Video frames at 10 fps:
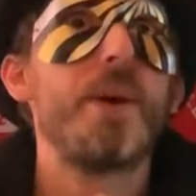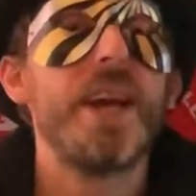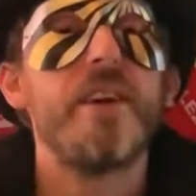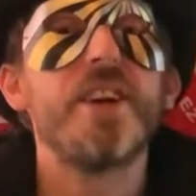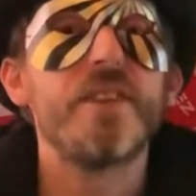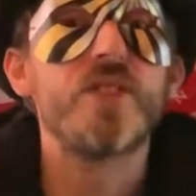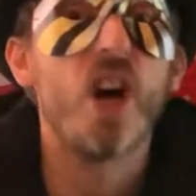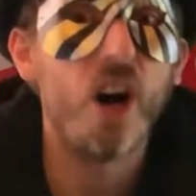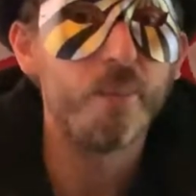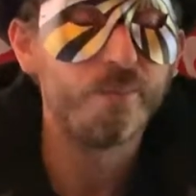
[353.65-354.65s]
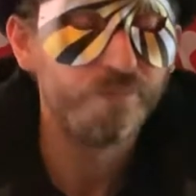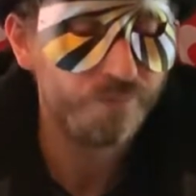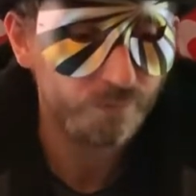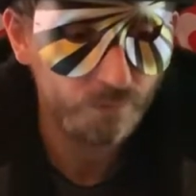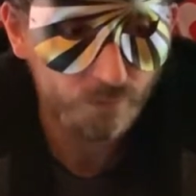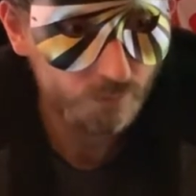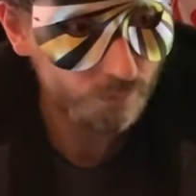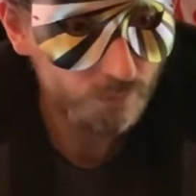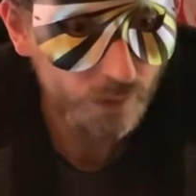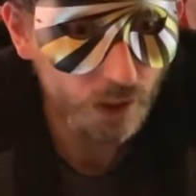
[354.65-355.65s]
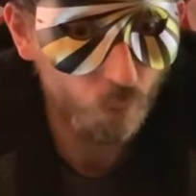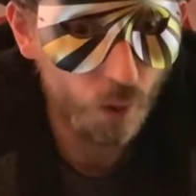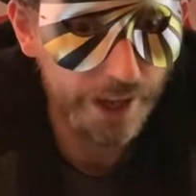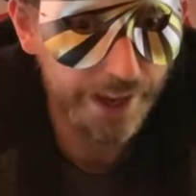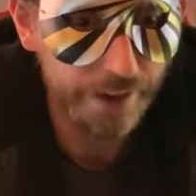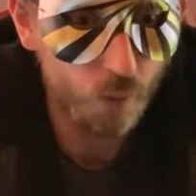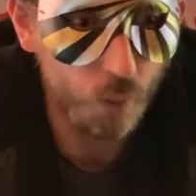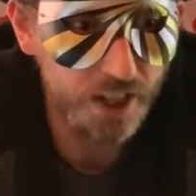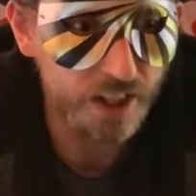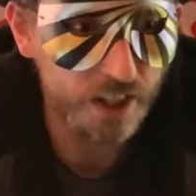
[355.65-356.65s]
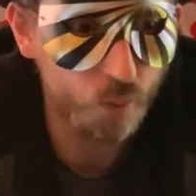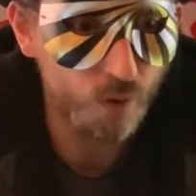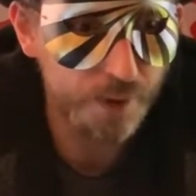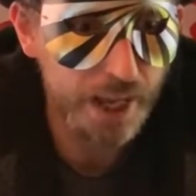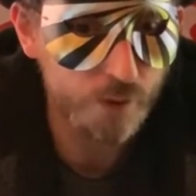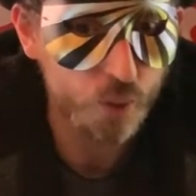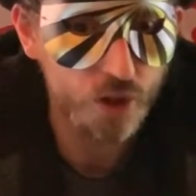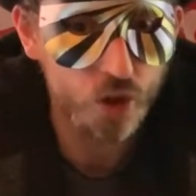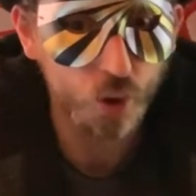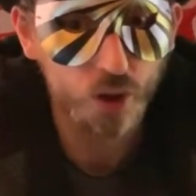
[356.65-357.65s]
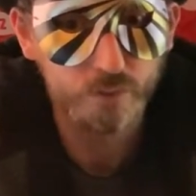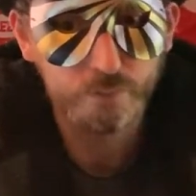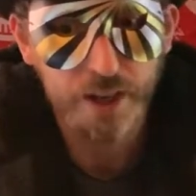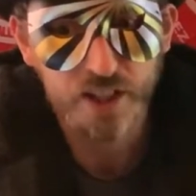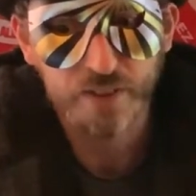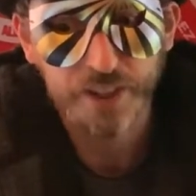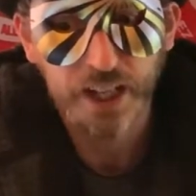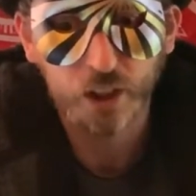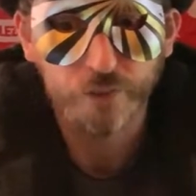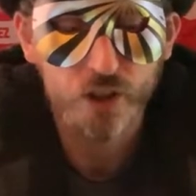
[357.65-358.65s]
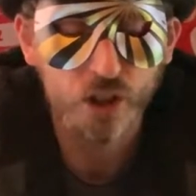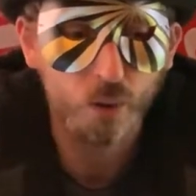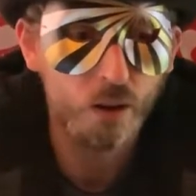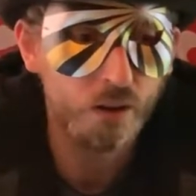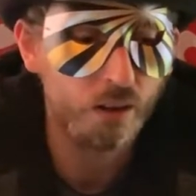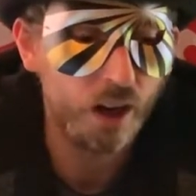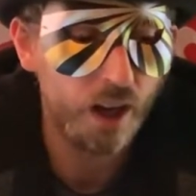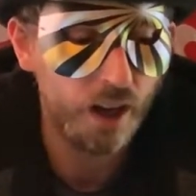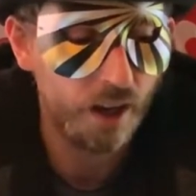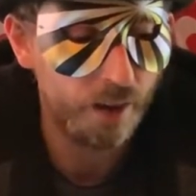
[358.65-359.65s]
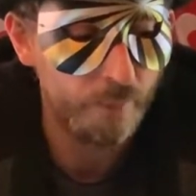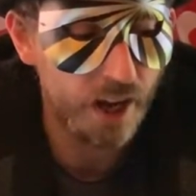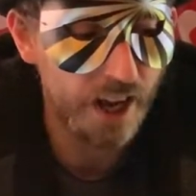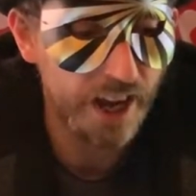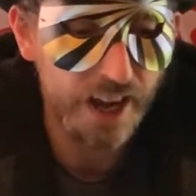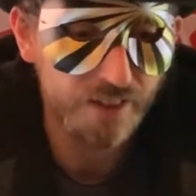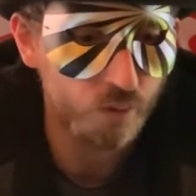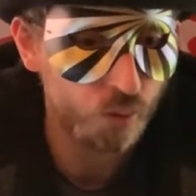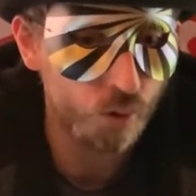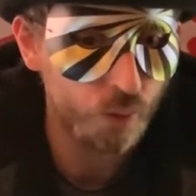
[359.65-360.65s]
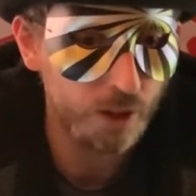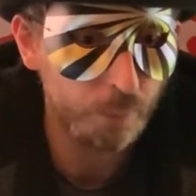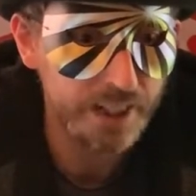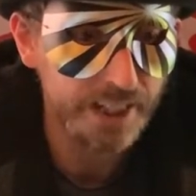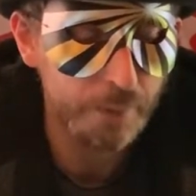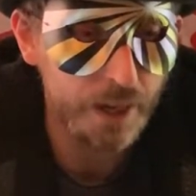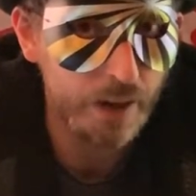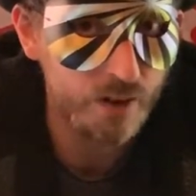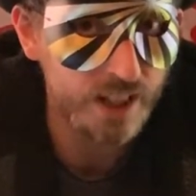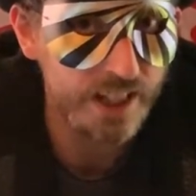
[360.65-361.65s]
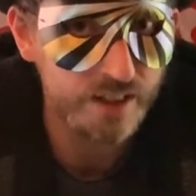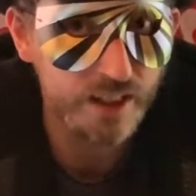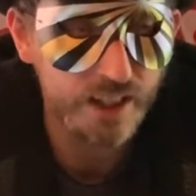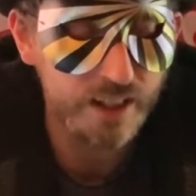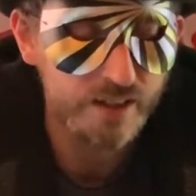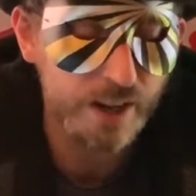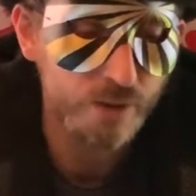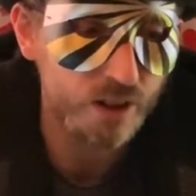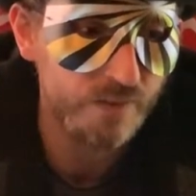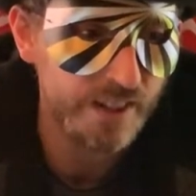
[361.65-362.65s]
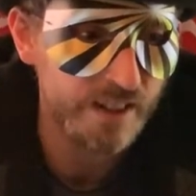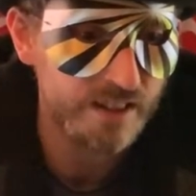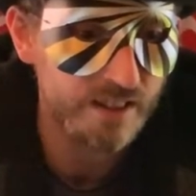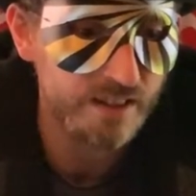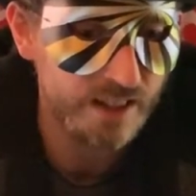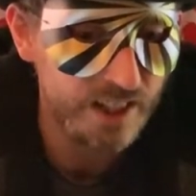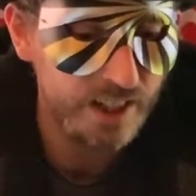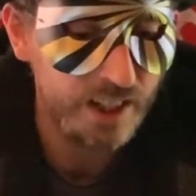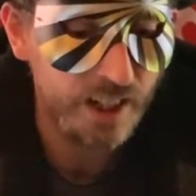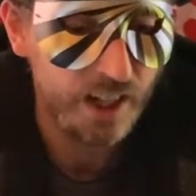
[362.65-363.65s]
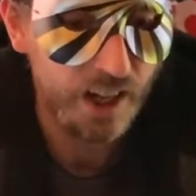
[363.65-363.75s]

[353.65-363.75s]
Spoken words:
a period of time where we've been able to enjoy Messi and Ronaldo for so long at the real peak of their powers, and it is absolutely fantastic to see.